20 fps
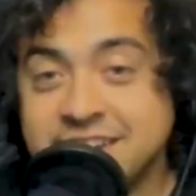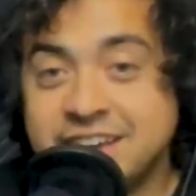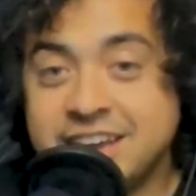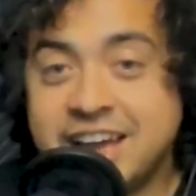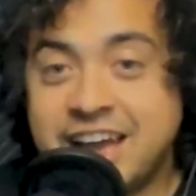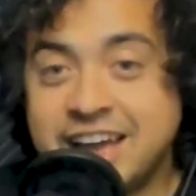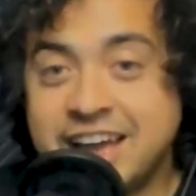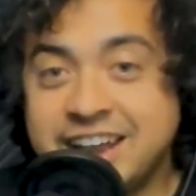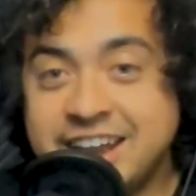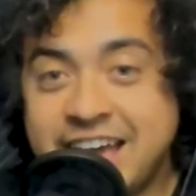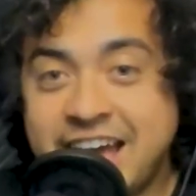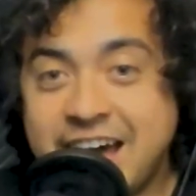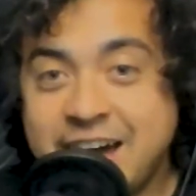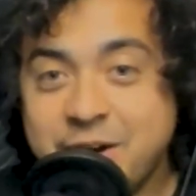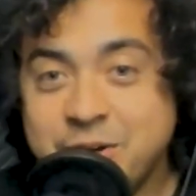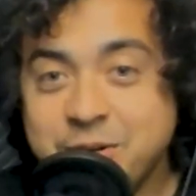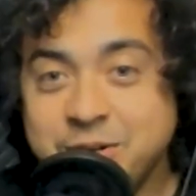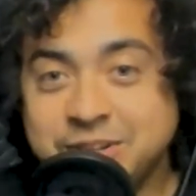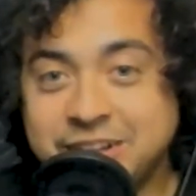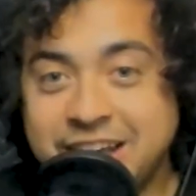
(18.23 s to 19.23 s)
and
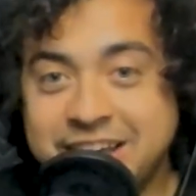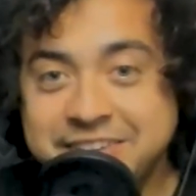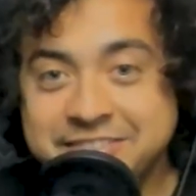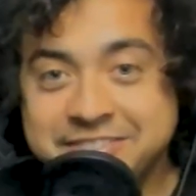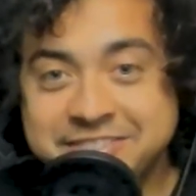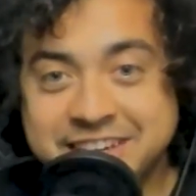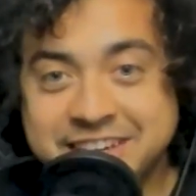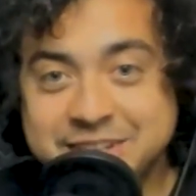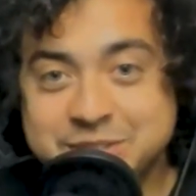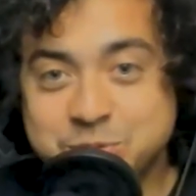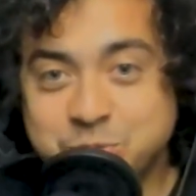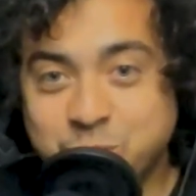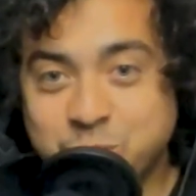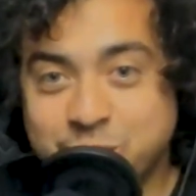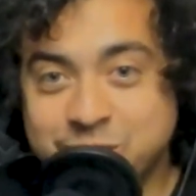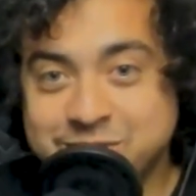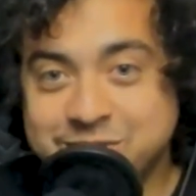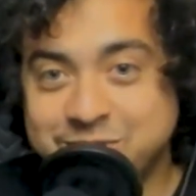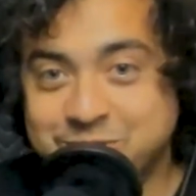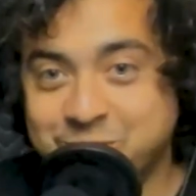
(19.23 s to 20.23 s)
how life gets
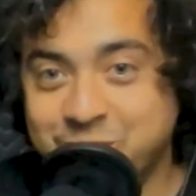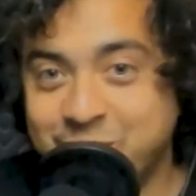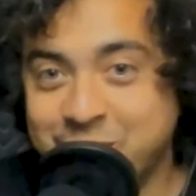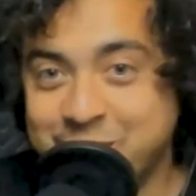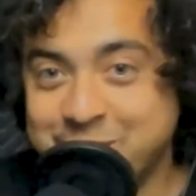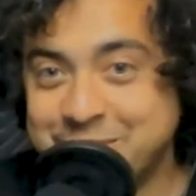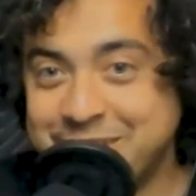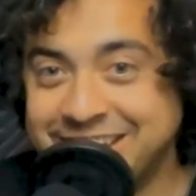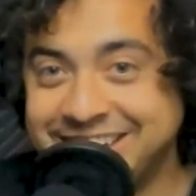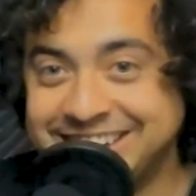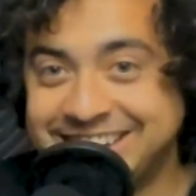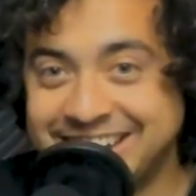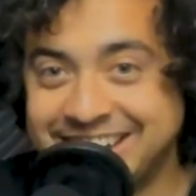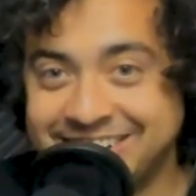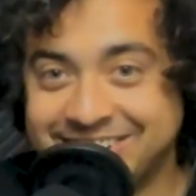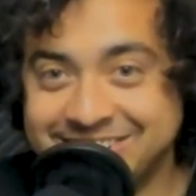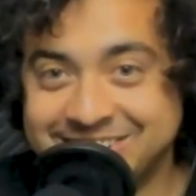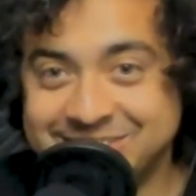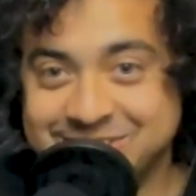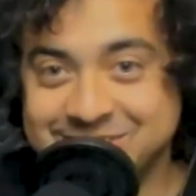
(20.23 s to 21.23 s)
worse for our main
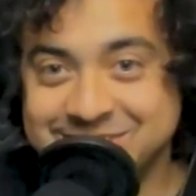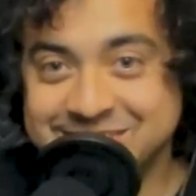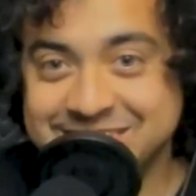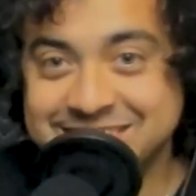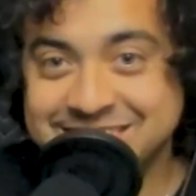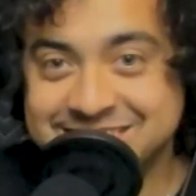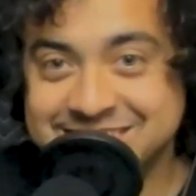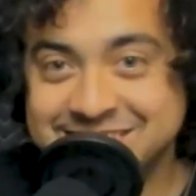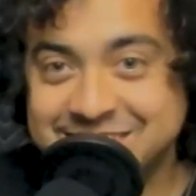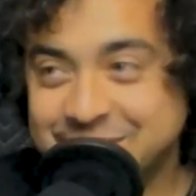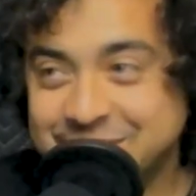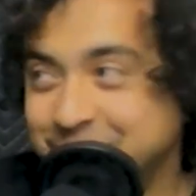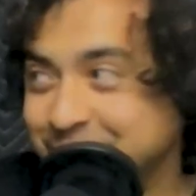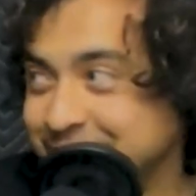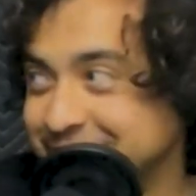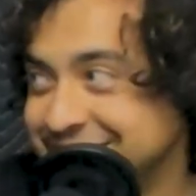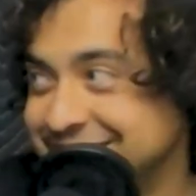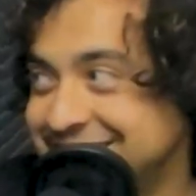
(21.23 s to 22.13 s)
characters in the sequels.